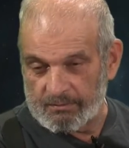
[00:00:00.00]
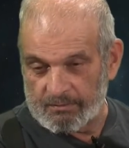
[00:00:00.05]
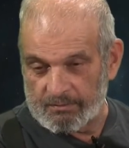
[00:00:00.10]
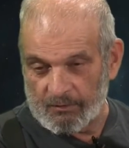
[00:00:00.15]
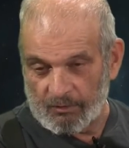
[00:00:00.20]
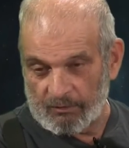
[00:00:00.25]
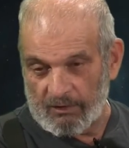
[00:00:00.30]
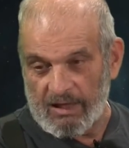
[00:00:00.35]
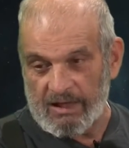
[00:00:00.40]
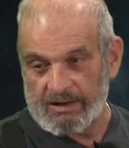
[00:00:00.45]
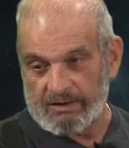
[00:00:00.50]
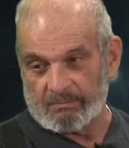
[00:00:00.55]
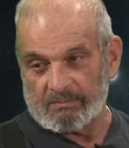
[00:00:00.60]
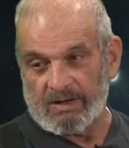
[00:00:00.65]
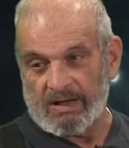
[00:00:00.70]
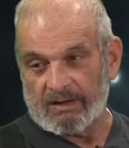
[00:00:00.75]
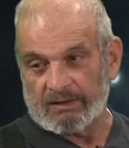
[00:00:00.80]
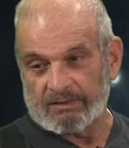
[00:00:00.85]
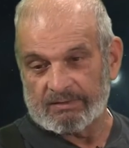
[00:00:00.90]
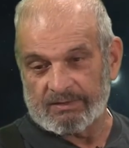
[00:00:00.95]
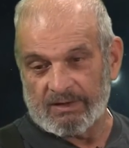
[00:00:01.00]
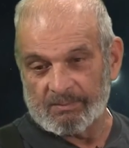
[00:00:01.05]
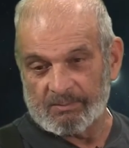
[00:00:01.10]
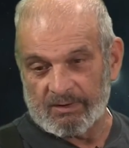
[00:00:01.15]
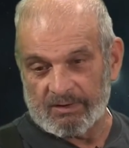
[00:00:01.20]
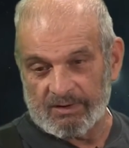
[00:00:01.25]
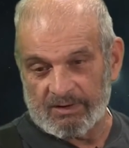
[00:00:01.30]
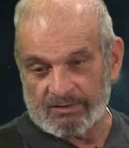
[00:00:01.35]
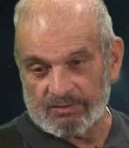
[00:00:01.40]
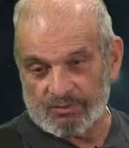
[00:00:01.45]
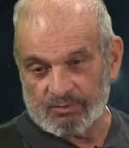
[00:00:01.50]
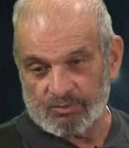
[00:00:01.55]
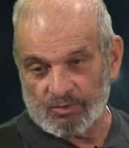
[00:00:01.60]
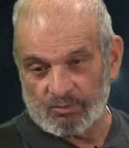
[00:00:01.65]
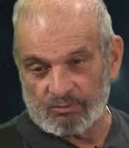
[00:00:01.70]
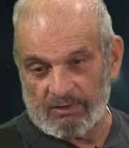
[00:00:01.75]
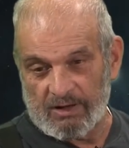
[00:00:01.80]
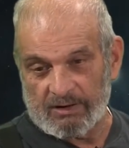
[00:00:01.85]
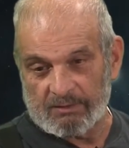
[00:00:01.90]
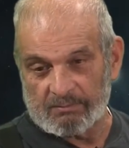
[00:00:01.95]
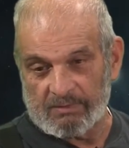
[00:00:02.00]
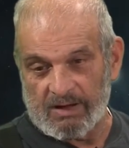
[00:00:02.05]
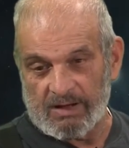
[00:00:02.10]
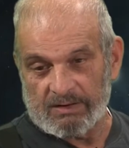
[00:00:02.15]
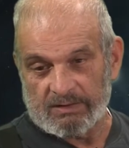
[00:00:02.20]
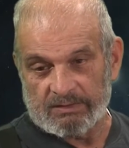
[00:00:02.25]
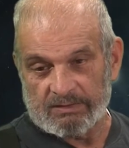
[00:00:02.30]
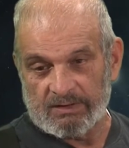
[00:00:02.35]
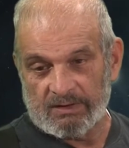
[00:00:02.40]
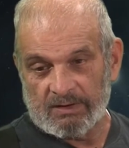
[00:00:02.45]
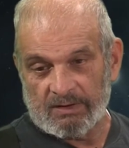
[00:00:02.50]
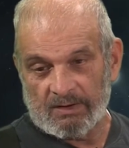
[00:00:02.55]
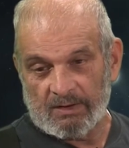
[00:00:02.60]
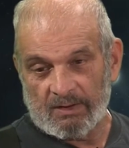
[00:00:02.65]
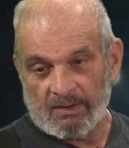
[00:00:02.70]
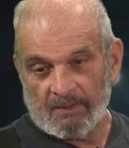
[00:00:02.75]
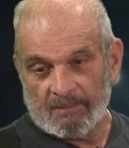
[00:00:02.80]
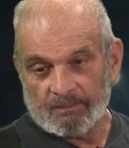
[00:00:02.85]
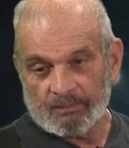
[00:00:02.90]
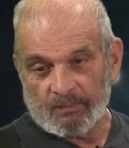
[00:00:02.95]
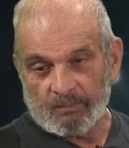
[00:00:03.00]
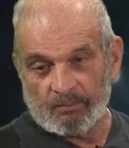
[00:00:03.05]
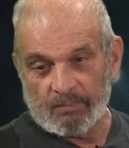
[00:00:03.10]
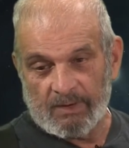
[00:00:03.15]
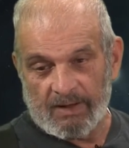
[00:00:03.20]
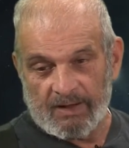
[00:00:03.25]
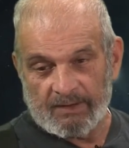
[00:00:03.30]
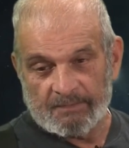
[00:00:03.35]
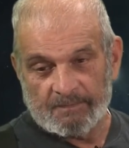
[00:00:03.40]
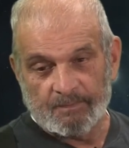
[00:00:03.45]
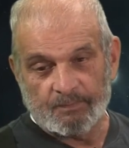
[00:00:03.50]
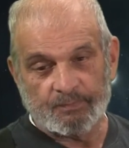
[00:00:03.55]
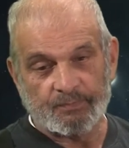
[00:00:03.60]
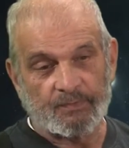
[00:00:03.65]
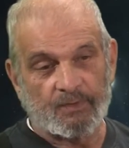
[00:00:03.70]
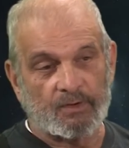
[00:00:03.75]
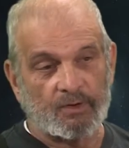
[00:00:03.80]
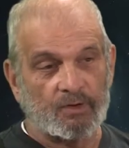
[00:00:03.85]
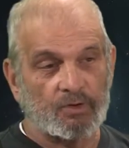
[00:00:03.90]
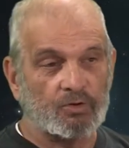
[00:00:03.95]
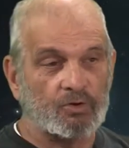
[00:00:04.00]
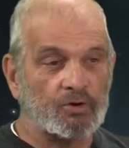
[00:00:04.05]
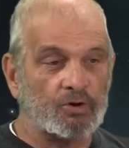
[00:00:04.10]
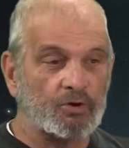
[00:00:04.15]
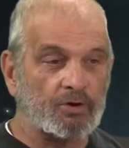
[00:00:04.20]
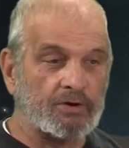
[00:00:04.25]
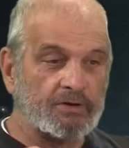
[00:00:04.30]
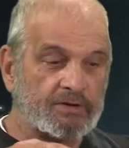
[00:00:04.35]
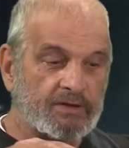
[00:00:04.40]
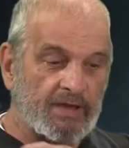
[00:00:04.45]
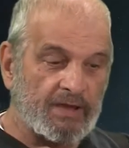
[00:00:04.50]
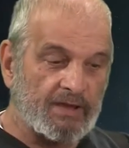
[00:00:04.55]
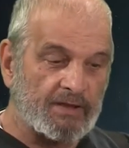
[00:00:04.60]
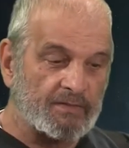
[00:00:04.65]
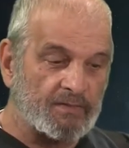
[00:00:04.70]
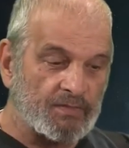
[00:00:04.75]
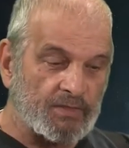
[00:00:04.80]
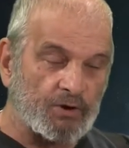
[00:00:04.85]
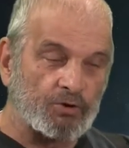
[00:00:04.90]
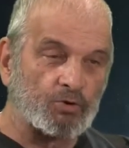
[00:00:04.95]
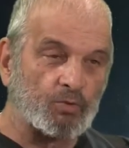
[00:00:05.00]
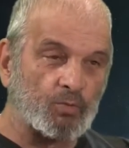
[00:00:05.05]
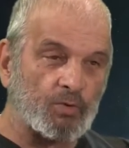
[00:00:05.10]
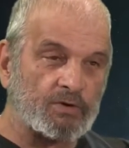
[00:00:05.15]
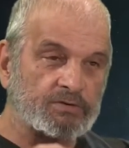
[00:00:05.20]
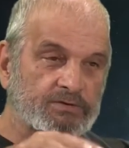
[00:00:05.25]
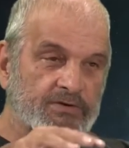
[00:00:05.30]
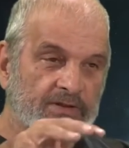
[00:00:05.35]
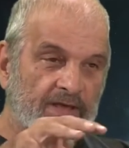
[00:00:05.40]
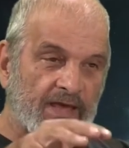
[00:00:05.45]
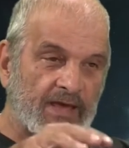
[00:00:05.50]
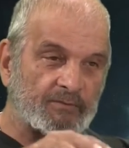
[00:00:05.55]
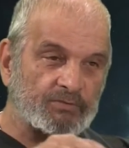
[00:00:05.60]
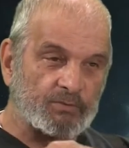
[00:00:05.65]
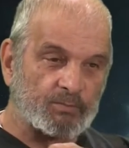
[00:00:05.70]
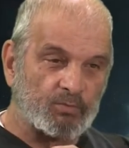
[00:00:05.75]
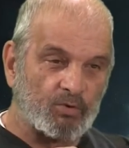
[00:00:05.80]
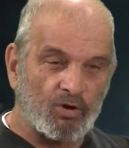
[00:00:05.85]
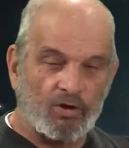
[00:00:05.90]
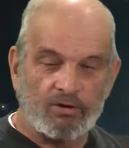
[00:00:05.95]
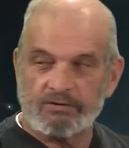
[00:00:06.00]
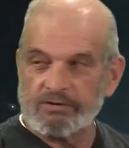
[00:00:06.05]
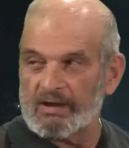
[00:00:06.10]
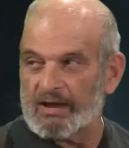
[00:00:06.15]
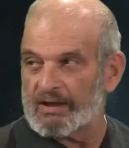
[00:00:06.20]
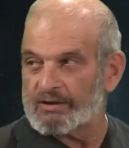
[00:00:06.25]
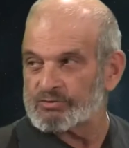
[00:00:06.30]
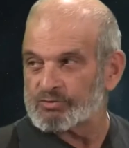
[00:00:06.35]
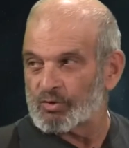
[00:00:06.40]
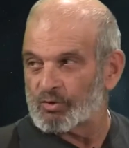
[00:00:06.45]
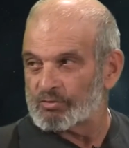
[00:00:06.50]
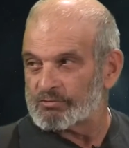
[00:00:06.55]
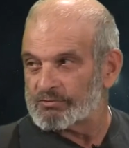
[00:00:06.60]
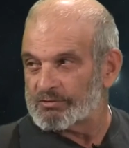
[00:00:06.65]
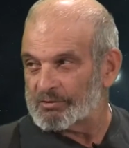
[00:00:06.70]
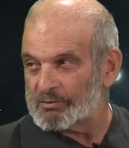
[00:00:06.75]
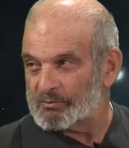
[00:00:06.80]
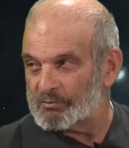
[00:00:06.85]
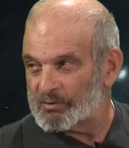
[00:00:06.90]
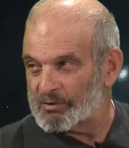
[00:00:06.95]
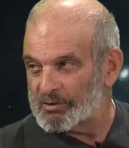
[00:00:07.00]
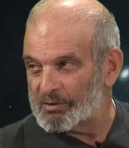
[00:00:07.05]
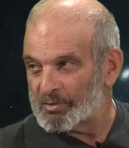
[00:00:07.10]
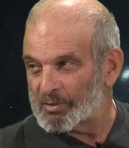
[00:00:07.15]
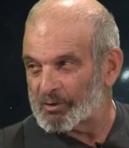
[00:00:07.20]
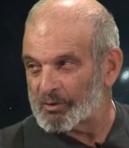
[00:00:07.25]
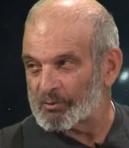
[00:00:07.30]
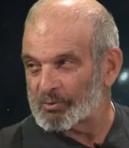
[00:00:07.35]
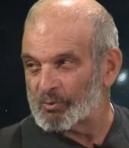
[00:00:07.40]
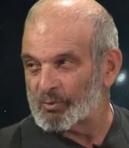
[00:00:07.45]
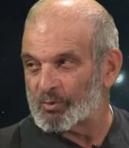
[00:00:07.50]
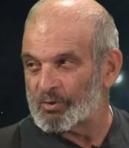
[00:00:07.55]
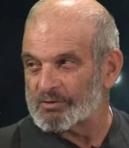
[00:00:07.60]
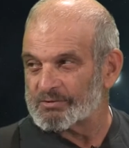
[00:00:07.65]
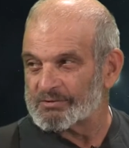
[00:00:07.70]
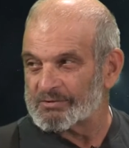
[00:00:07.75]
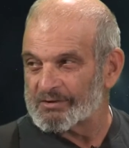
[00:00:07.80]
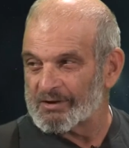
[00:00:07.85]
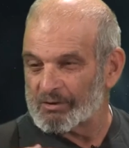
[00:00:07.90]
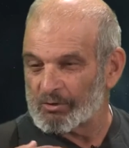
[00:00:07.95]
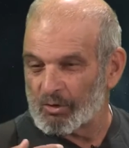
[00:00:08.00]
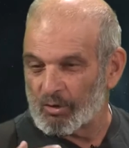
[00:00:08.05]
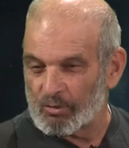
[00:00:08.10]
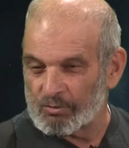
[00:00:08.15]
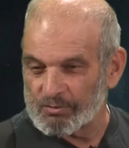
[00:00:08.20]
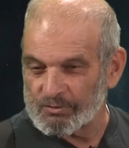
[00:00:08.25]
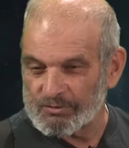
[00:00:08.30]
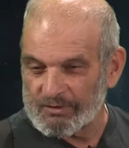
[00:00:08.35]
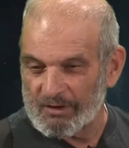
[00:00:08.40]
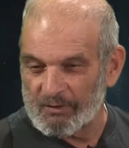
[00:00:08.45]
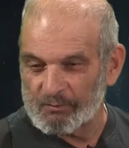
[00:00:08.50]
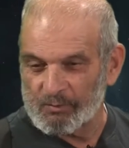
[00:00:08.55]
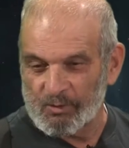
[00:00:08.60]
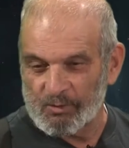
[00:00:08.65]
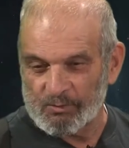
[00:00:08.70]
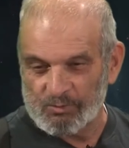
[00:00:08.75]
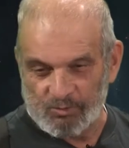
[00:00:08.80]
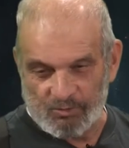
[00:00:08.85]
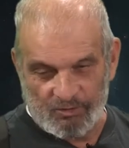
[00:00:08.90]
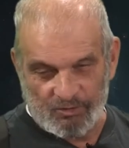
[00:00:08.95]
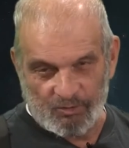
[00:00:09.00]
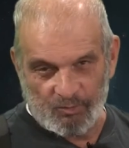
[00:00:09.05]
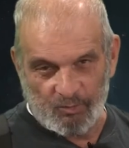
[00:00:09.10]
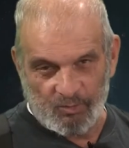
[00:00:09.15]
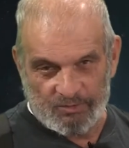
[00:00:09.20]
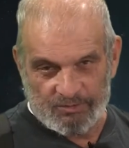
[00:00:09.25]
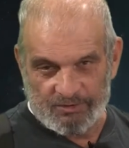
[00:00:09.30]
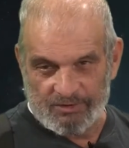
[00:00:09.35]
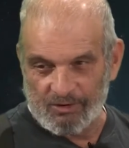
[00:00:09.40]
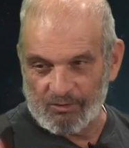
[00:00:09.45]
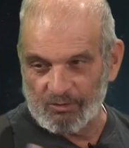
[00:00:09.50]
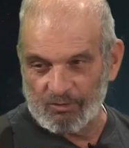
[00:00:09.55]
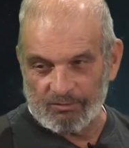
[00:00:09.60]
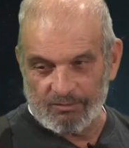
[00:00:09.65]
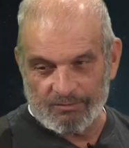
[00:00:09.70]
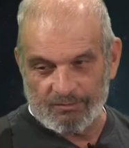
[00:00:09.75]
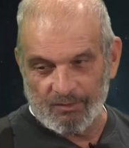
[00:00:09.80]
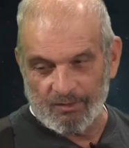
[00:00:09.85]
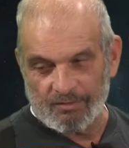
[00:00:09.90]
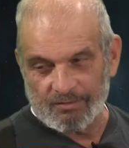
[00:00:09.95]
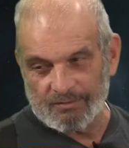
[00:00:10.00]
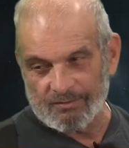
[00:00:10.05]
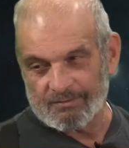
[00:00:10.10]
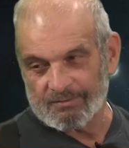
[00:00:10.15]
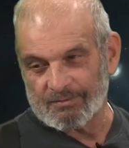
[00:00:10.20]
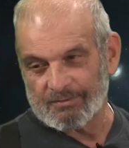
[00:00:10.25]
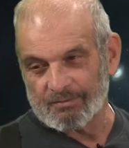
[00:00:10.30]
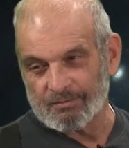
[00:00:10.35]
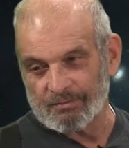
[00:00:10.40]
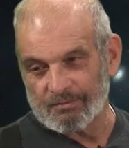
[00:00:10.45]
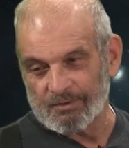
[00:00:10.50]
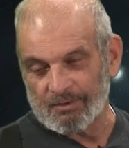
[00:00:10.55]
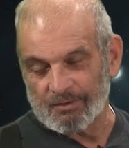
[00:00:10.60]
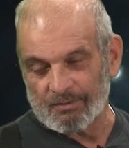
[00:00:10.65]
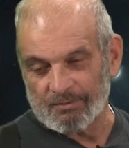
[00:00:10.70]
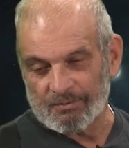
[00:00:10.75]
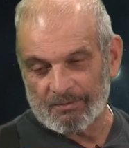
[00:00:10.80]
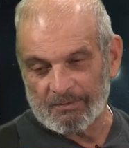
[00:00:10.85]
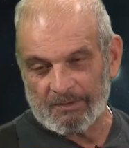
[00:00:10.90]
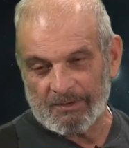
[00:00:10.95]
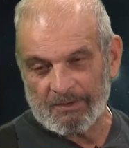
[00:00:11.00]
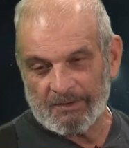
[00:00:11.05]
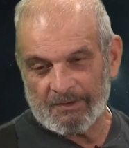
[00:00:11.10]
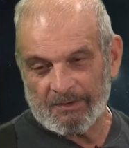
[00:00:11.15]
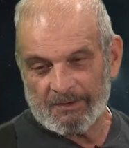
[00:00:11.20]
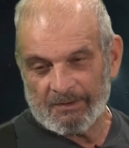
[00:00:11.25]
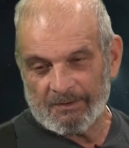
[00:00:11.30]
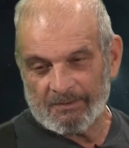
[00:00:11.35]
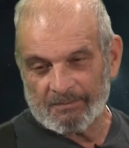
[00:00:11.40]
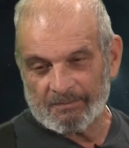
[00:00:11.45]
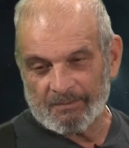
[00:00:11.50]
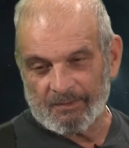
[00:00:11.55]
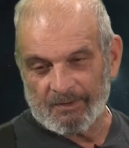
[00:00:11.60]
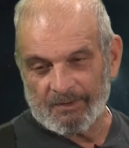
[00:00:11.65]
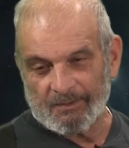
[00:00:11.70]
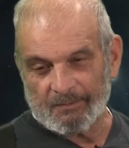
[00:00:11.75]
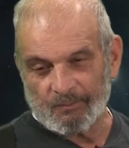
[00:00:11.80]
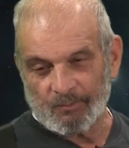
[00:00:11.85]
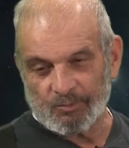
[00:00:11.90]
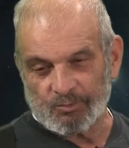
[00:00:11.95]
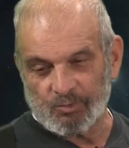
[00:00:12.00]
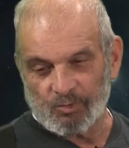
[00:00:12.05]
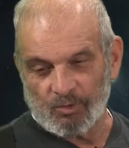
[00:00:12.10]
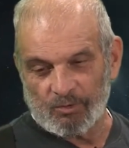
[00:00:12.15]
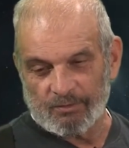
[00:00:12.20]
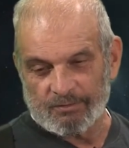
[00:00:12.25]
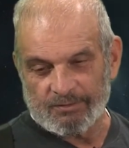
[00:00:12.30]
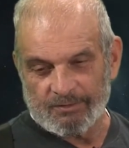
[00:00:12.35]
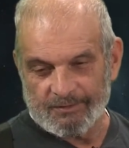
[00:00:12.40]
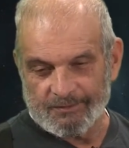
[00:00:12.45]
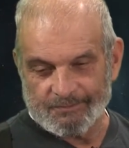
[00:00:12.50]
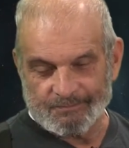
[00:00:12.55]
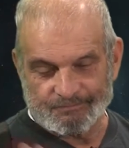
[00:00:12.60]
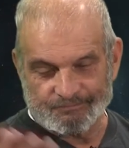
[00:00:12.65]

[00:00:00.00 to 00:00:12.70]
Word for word: they're lying about it. I mean, there's no doubt about it. Mm-hmm. But, you know, again, they're the ones that have the broadcast on TV. They're the ones that got all the stuff there. So they're the ones that got all the, all the you know, um, what you call it, the